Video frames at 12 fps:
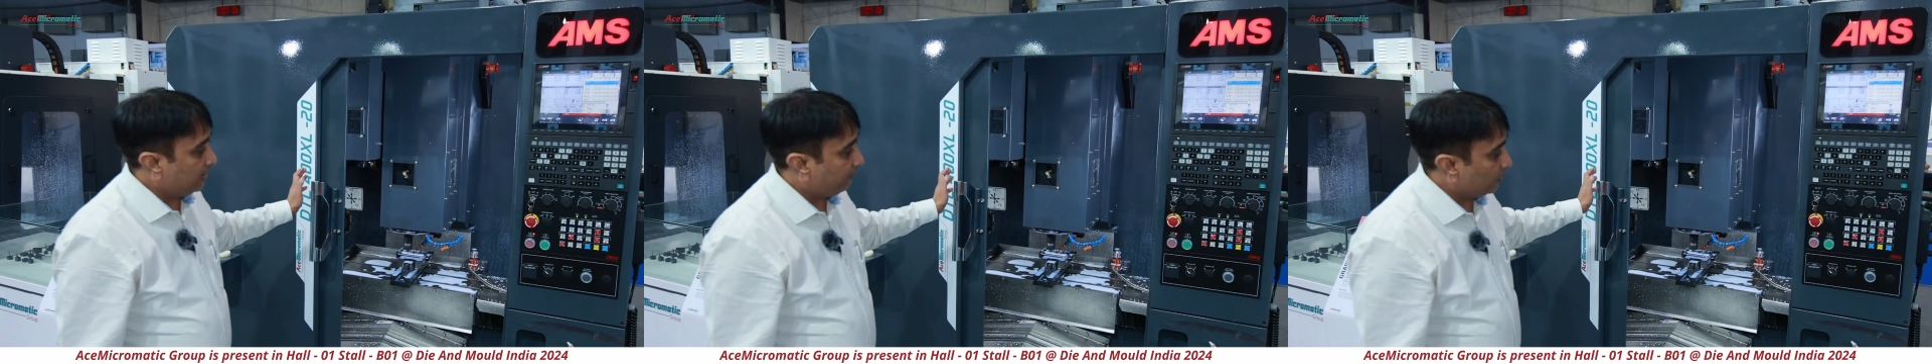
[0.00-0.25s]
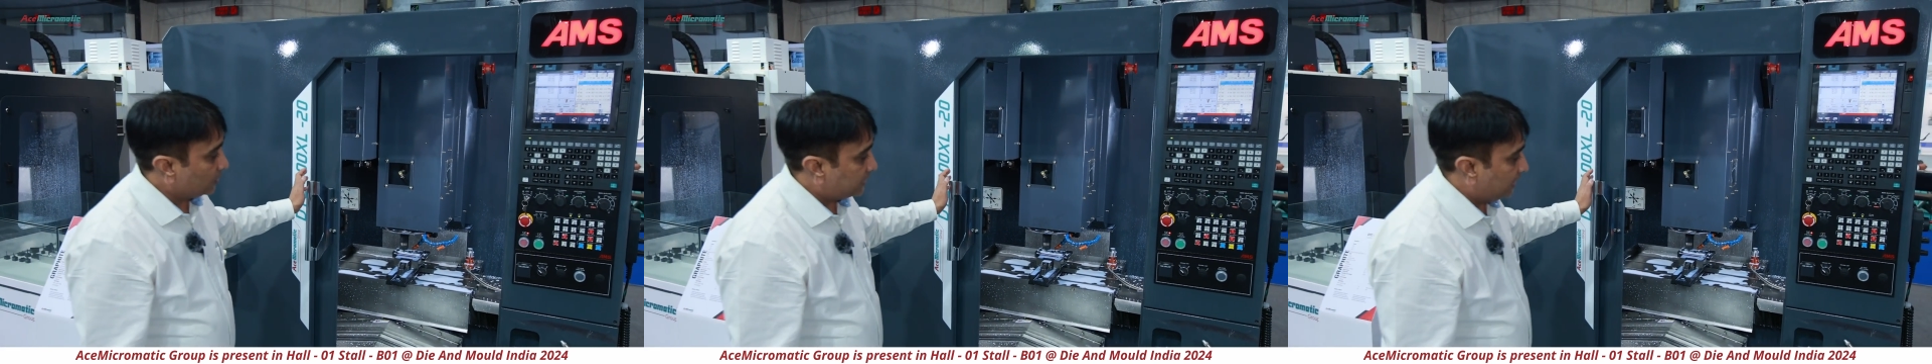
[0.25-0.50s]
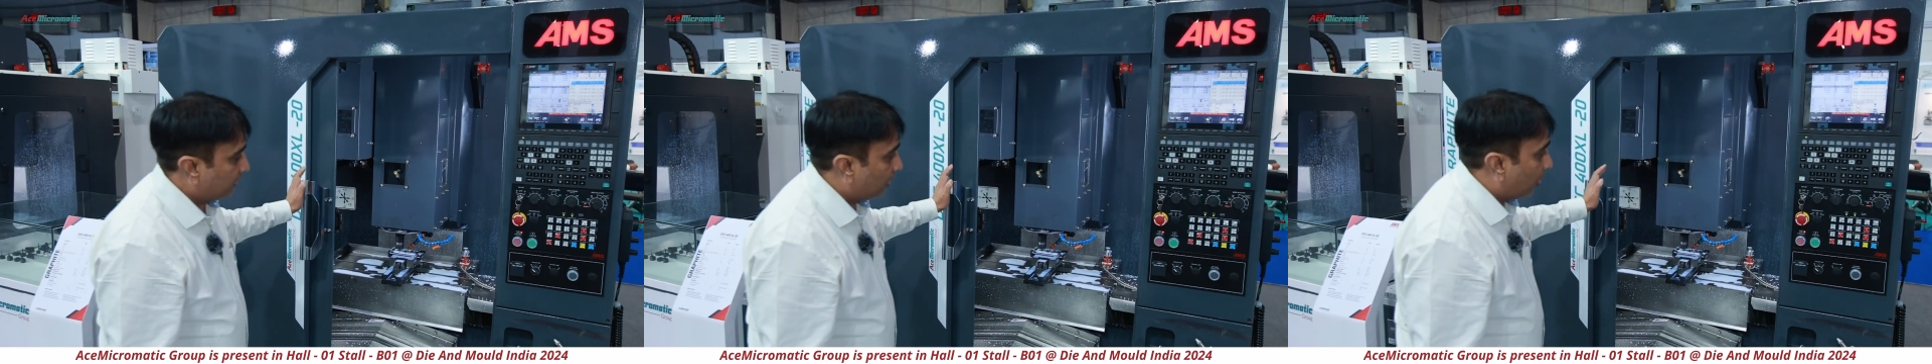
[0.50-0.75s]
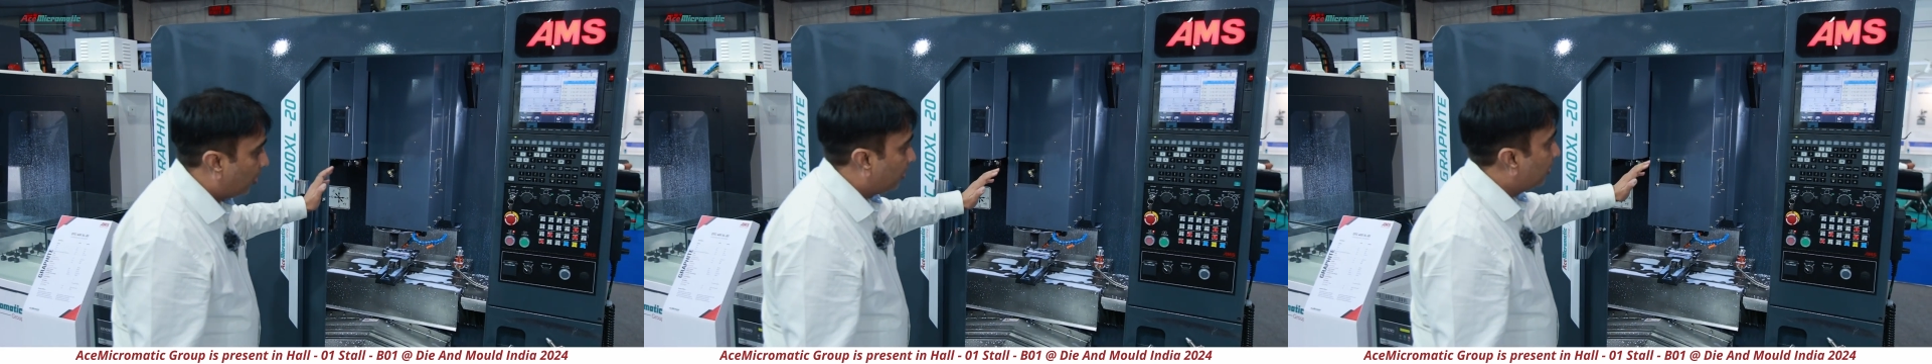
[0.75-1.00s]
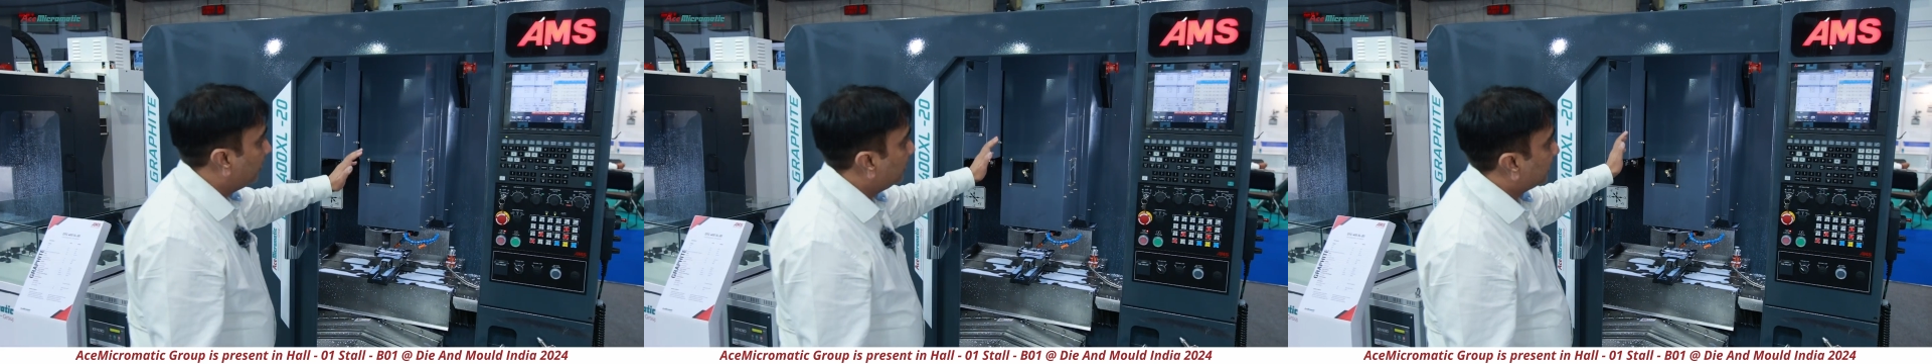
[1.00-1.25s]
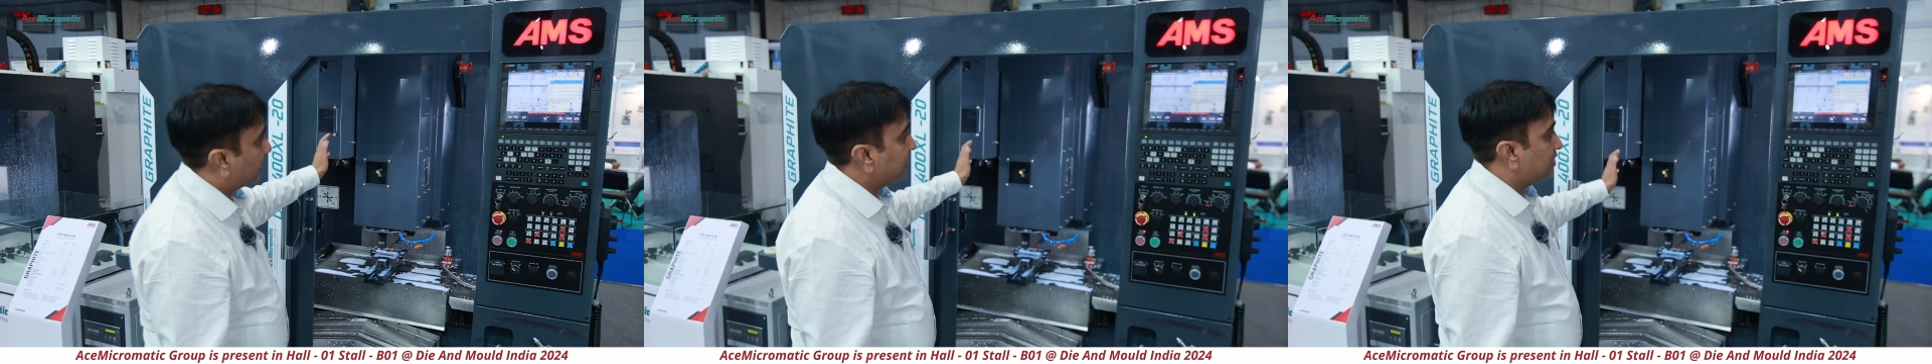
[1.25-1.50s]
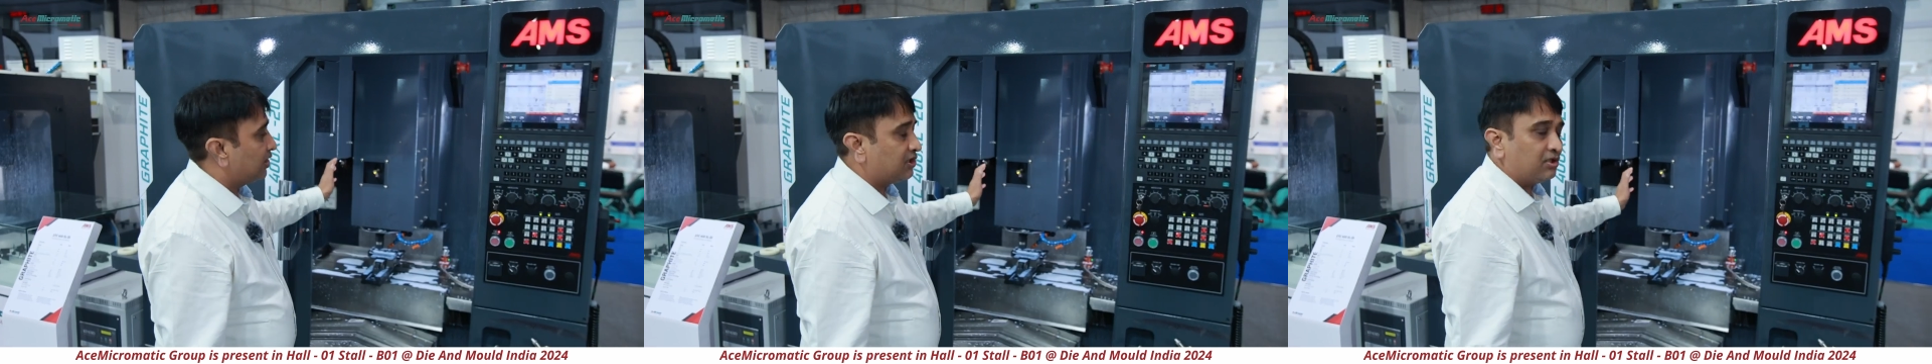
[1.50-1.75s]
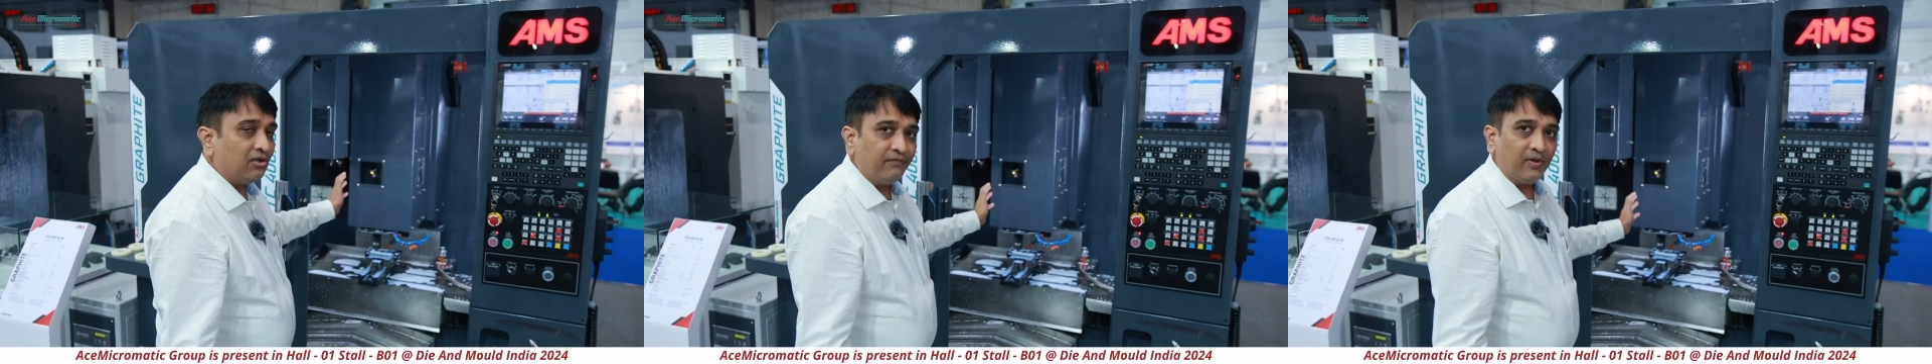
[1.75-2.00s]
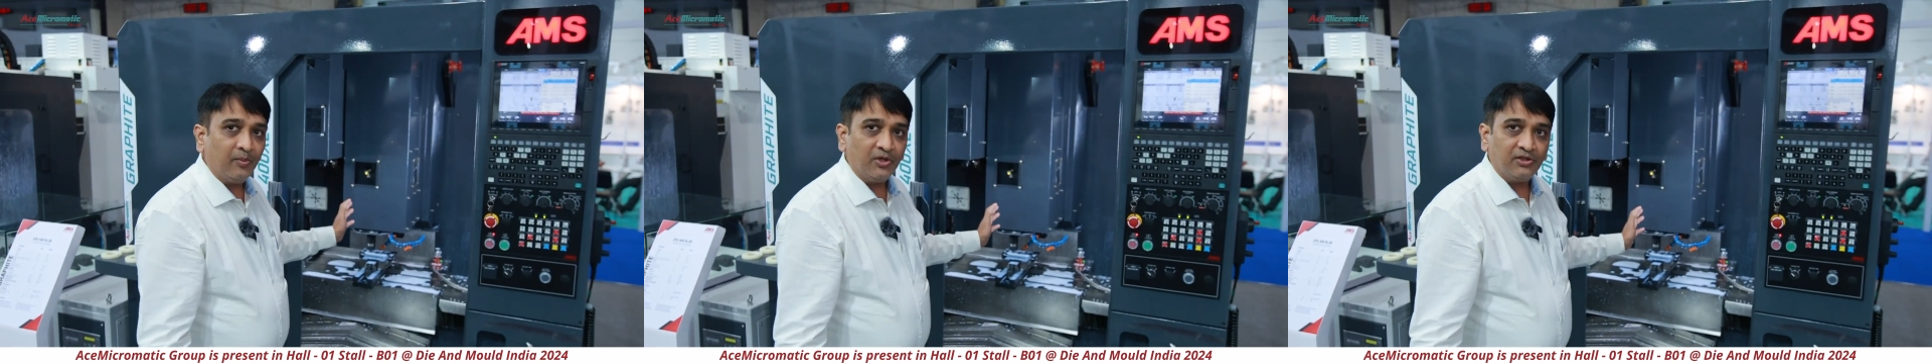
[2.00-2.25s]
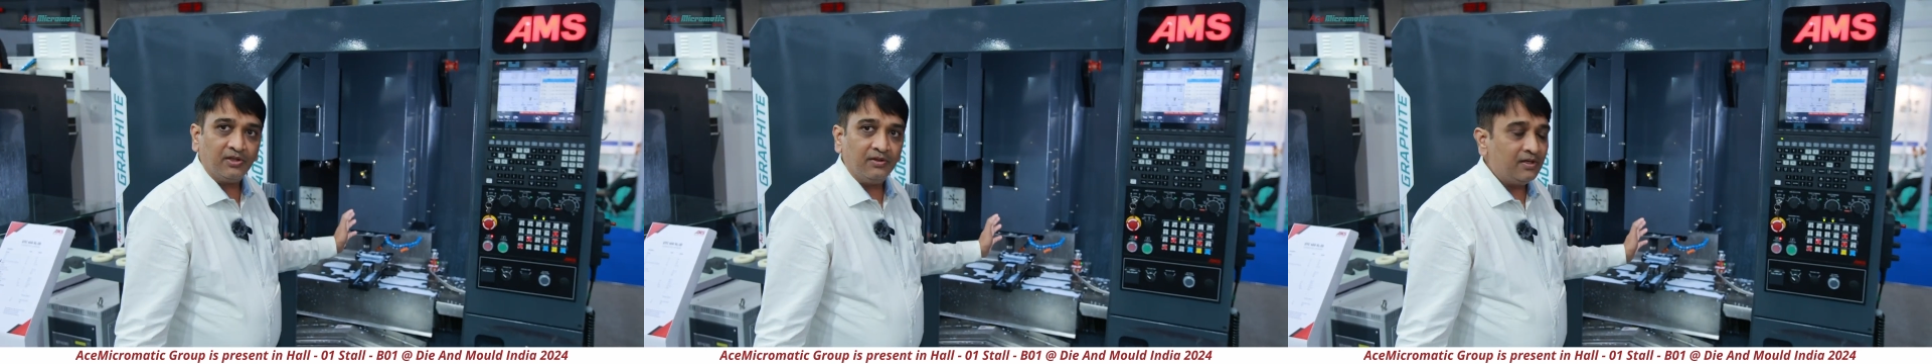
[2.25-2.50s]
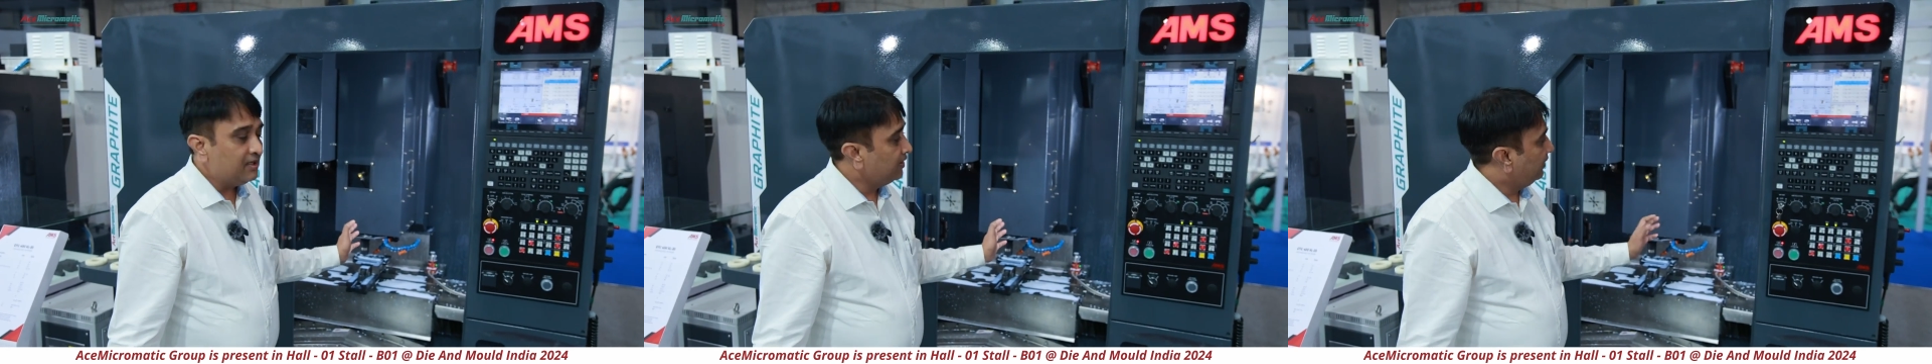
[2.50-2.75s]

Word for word: if you see the overall the construction of the machine